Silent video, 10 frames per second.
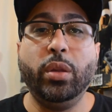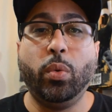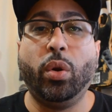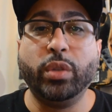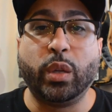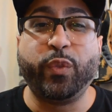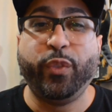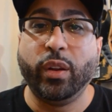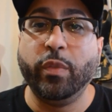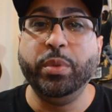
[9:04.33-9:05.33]
The world is
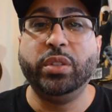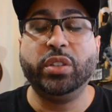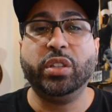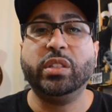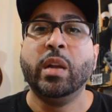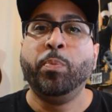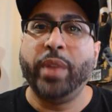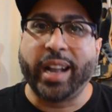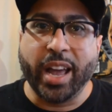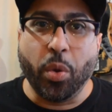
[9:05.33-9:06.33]
full of musicians
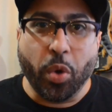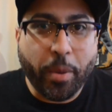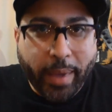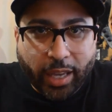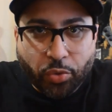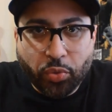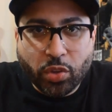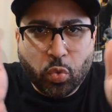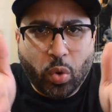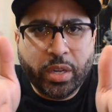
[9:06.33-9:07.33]
that kind of want to make it through
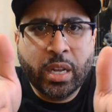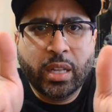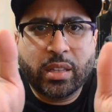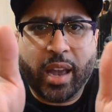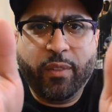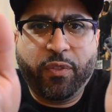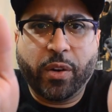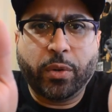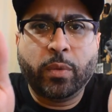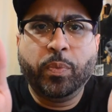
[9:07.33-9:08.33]
this one tight
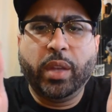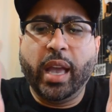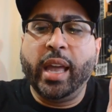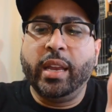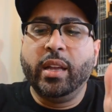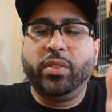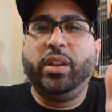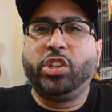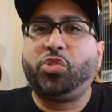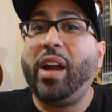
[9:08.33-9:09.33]
funnel. And
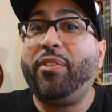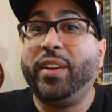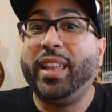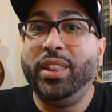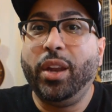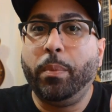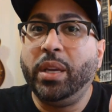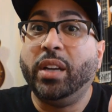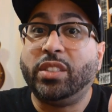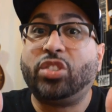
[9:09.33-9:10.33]
there's traffic in there
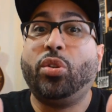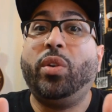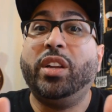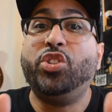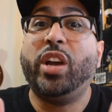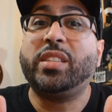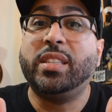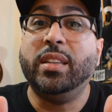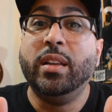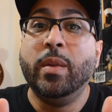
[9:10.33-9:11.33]
because it's so
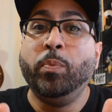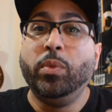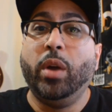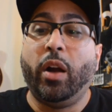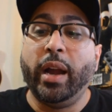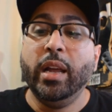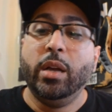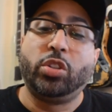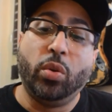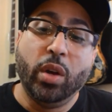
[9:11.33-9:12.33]
congested. All right.
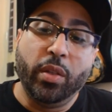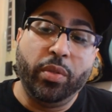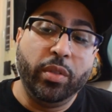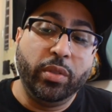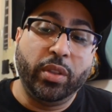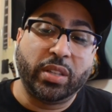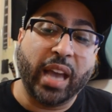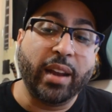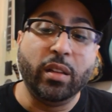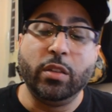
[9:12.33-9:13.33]
So the
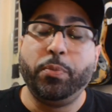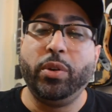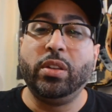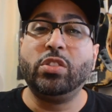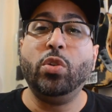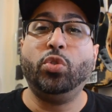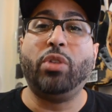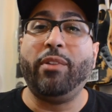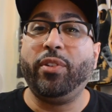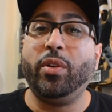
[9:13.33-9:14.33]
title of this book, There's No
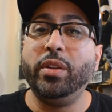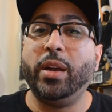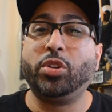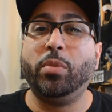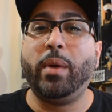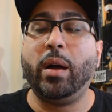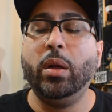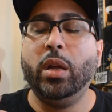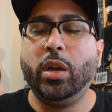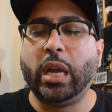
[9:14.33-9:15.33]
Traffic on the Extra Mile,
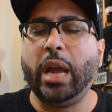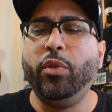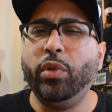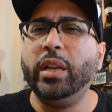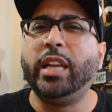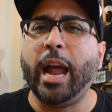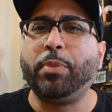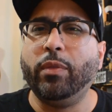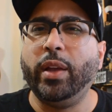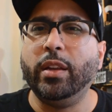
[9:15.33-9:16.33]
it really
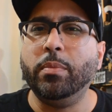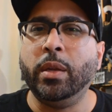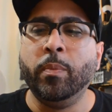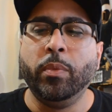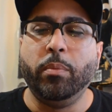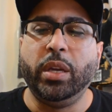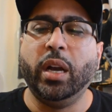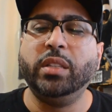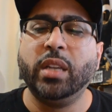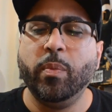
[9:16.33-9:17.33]
captivated me, because